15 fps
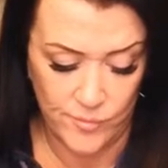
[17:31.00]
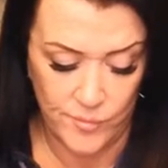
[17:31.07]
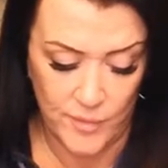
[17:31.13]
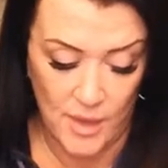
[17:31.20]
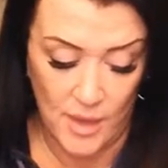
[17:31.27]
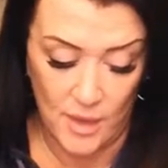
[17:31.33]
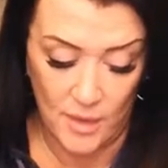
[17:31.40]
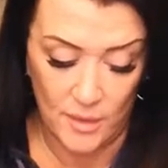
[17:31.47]

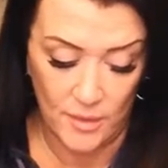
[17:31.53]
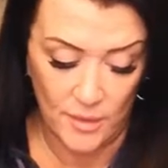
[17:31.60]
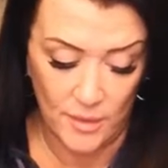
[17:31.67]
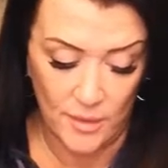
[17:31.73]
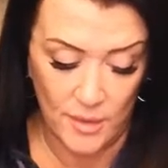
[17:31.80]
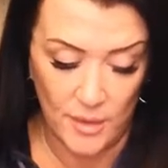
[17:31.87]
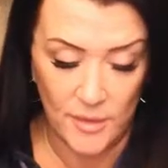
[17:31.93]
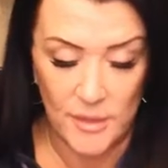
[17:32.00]
Yeah.
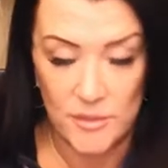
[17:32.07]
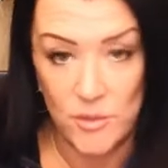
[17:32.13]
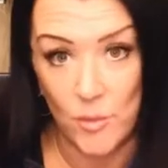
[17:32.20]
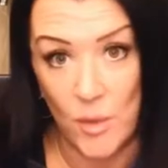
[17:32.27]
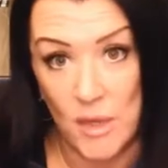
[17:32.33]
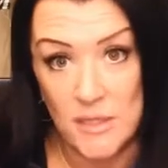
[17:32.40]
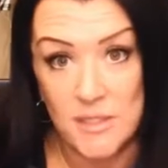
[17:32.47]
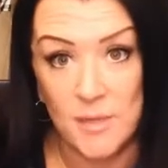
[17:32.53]
This one
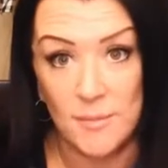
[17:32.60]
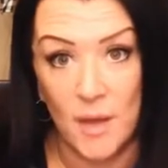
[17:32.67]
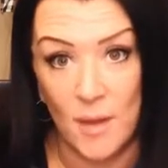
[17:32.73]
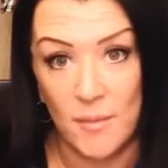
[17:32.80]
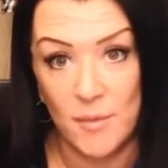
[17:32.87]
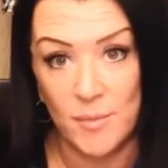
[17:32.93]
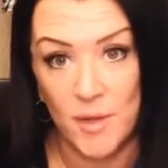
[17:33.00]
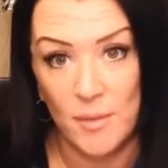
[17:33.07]
wanted to come out. I'm
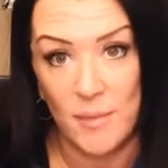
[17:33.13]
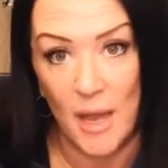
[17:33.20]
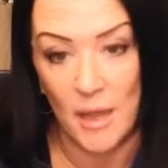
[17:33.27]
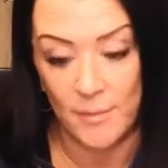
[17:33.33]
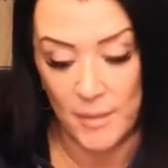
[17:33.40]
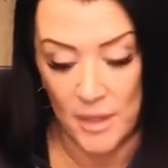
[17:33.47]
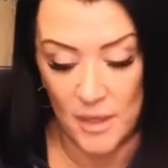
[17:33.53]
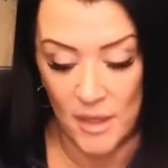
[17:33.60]
going to put it back,
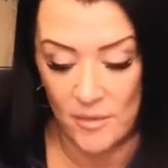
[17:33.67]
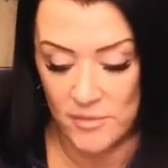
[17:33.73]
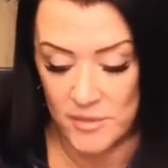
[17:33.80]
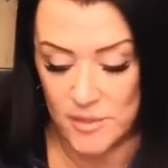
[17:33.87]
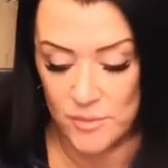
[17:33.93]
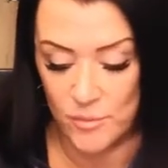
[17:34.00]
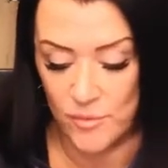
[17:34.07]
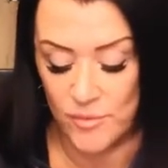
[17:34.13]
but Lovers
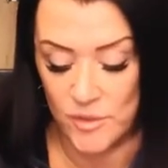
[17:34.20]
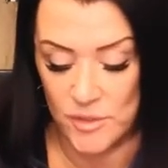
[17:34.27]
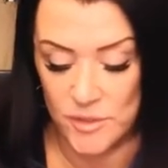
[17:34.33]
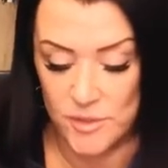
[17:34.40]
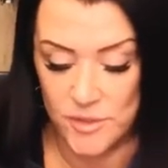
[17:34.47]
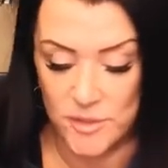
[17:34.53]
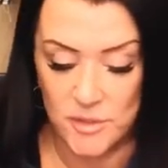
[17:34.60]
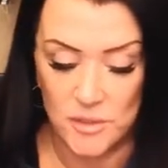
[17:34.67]
in
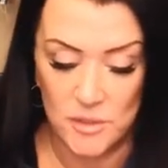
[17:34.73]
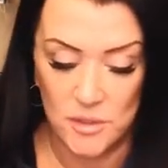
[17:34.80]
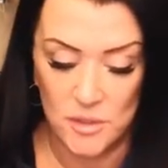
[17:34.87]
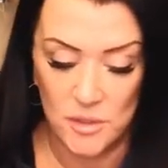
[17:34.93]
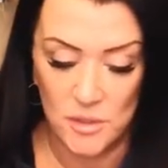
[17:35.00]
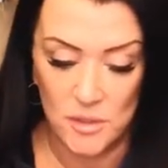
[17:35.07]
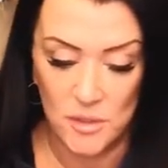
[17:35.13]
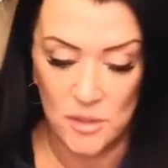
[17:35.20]
reverse.
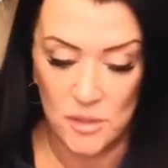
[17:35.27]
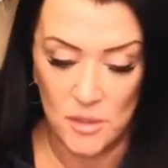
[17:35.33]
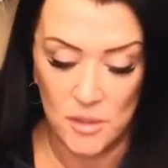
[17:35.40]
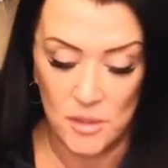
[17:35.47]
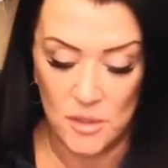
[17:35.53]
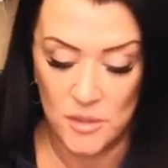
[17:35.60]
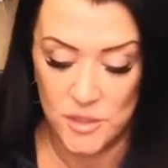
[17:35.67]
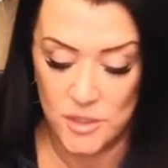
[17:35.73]

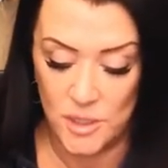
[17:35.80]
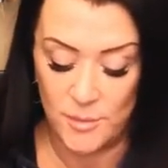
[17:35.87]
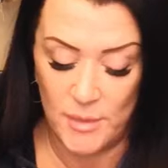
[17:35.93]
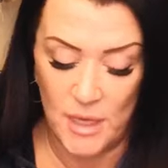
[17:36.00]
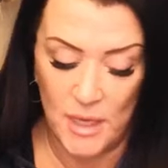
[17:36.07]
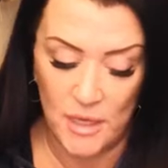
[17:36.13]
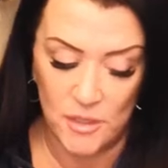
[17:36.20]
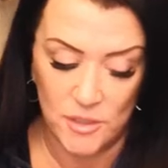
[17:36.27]
Gemini
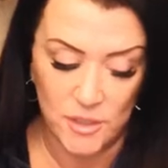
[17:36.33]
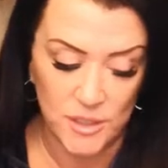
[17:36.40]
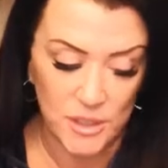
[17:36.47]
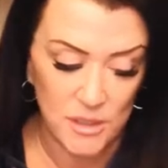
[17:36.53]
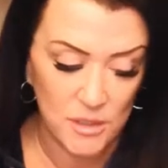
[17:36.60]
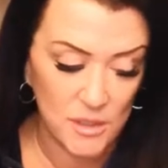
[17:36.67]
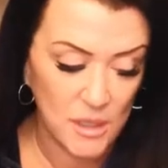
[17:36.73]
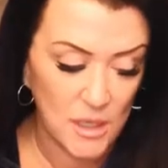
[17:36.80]

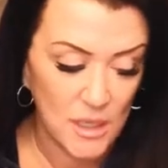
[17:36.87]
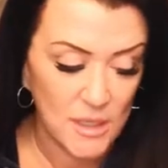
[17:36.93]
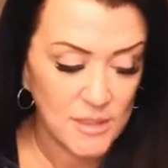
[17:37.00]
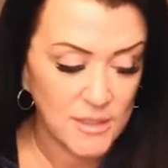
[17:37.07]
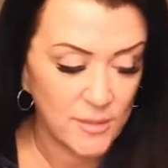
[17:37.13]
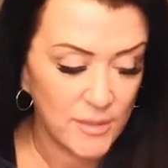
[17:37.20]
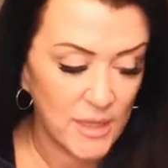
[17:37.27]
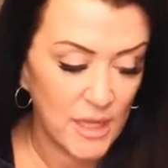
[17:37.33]
energy.
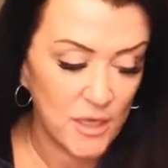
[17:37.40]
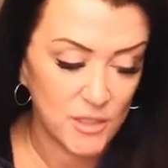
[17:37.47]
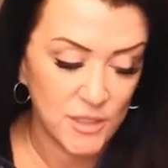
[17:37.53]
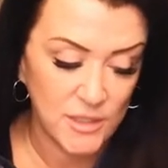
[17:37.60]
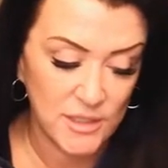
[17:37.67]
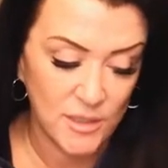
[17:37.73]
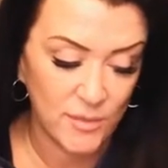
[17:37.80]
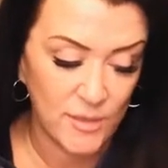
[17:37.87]
Some of the
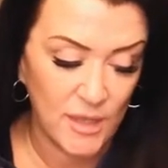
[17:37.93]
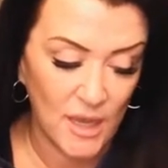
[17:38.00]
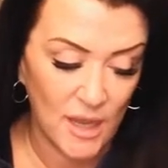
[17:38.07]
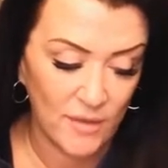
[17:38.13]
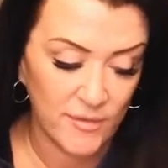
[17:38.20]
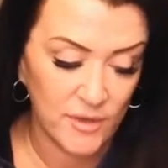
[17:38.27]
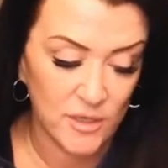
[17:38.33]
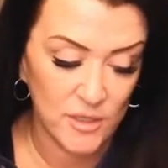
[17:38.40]
energies that we
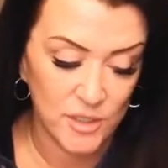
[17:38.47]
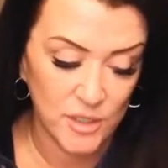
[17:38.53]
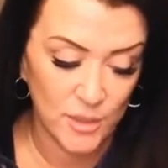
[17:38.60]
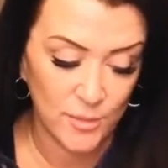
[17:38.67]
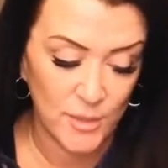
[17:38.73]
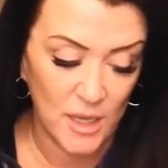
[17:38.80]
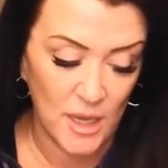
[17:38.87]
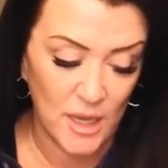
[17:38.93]
have here are
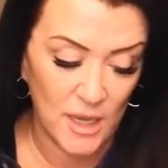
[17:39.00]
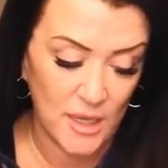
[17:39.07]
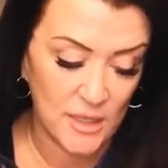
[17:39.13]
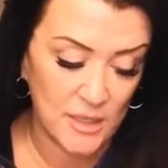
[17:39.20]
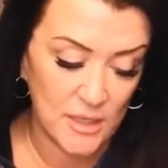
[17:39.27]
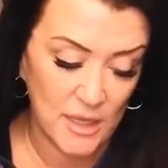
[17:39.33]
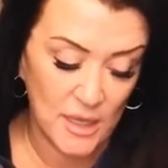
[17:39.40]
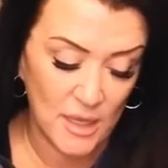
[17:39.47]

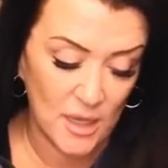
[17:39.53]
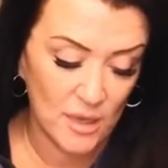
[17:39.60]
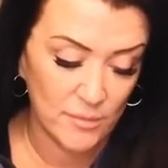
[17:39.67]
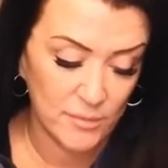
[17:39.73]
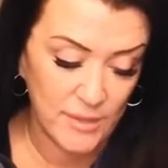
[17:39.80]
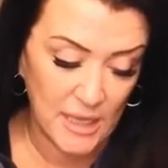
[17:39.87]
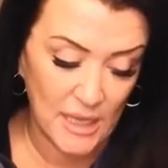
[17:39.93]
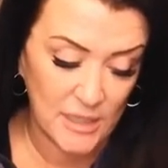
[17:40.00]
Gemini,
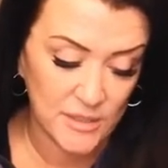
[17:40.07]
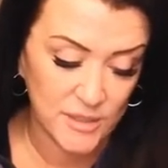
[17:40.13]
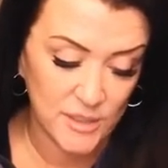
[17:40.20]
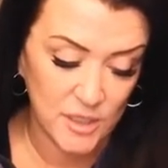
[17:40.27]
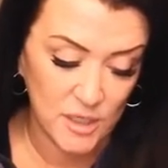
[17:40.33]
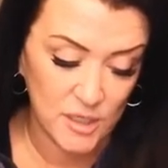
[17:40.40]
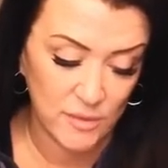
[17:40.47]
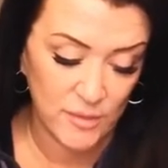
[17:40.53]

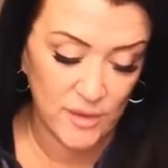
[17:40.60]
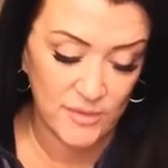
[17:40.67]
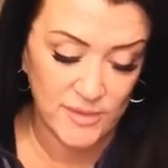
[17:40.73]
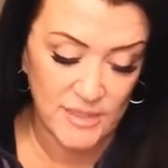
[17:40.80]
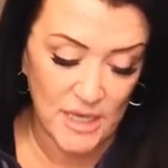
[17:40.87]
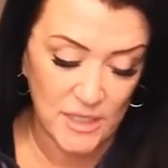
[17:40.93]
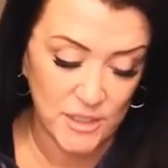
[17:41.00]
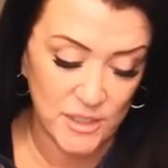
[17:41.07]
Cancer, we have
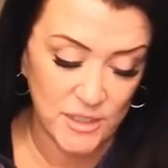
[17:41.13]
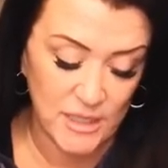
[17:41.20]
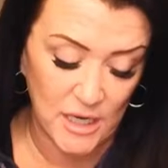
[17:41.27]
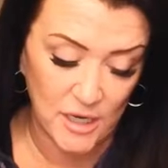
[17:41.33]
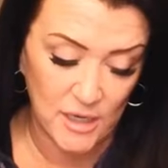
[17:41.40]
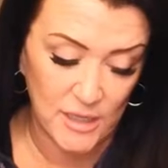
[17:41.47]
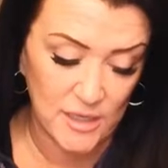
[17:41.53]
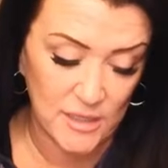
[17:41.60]

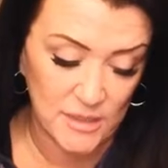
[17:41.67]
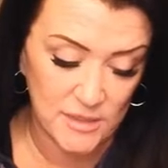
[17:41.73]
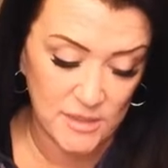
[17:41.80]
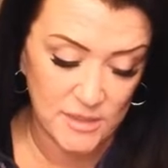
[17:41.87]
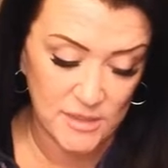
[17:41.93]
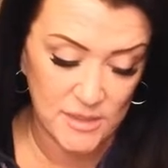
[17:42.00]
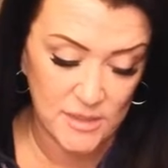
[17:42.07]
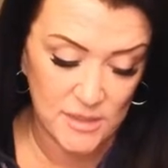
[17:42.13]
Sagittarius,
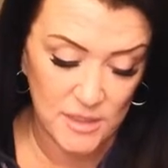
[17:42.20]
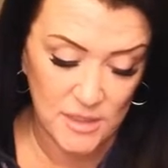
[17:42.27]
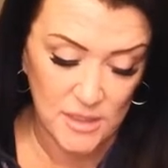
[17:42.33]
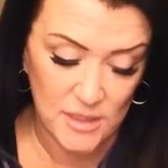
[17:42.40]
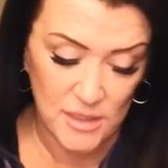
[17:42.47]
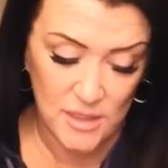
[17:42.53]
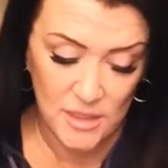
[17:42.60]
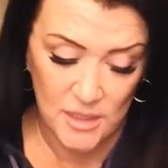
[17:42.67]

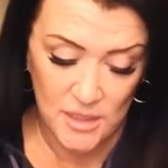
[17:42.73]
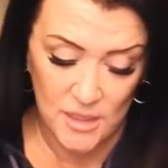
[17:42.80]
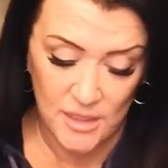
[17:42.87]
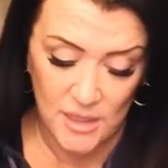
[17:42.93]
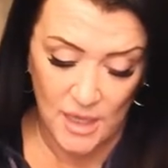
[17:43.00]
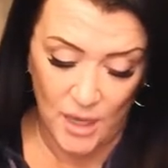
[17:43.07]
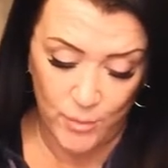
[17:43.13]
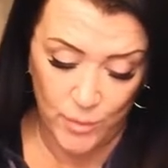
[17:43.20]

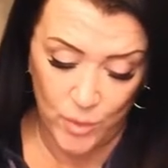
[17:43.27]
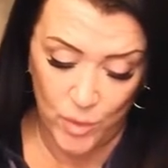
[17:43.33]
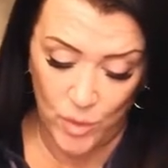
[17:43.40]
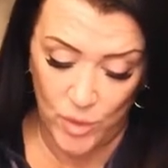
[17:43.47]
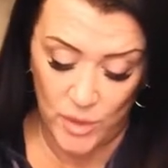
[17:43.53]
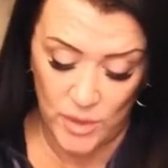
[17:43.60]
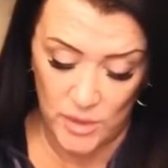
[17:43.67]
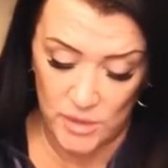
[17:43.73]

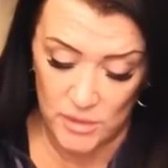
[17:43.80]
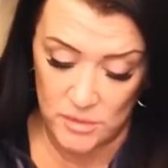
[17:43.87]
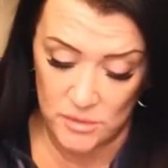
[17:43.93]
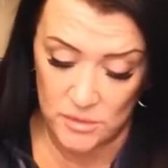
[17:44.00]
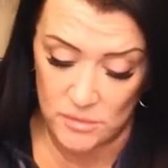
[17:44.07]
Capricorn,